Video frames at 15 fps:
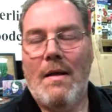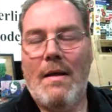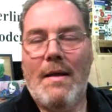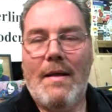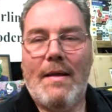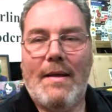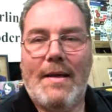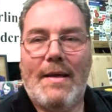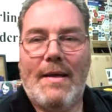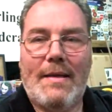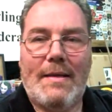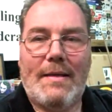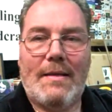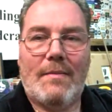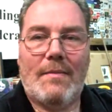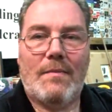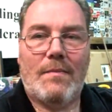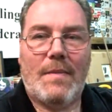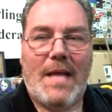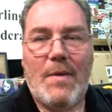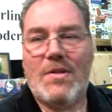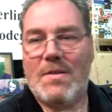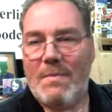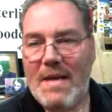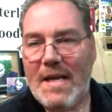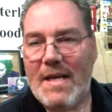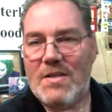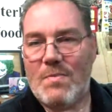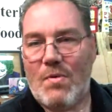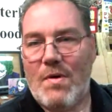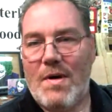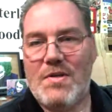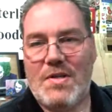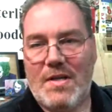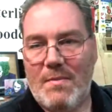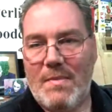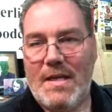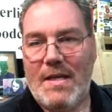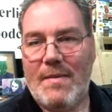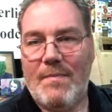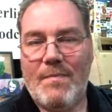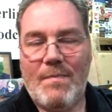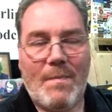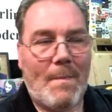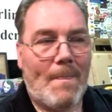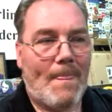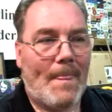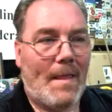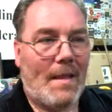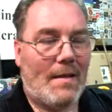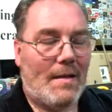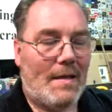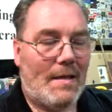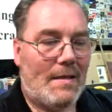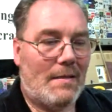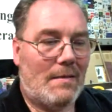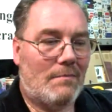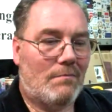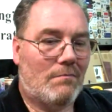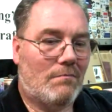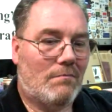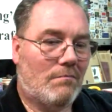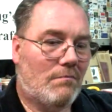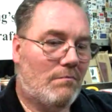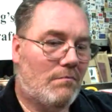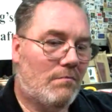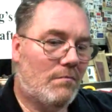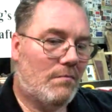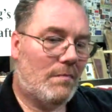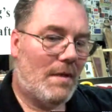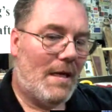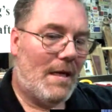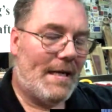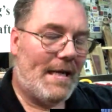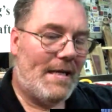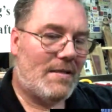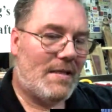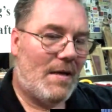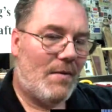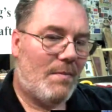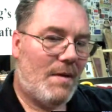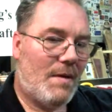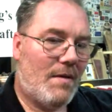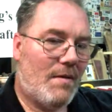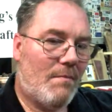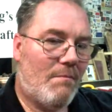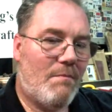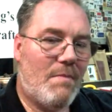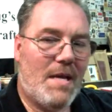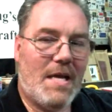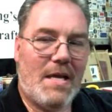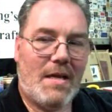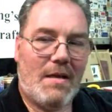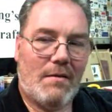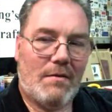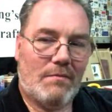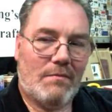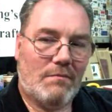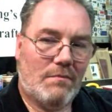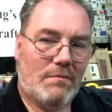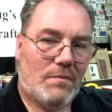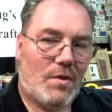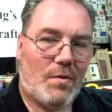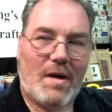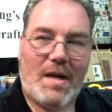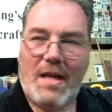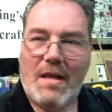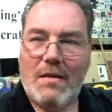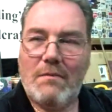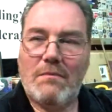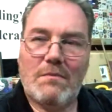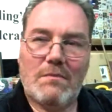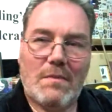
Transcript: And he was a big inspiration to me. I guess that would be the big three, I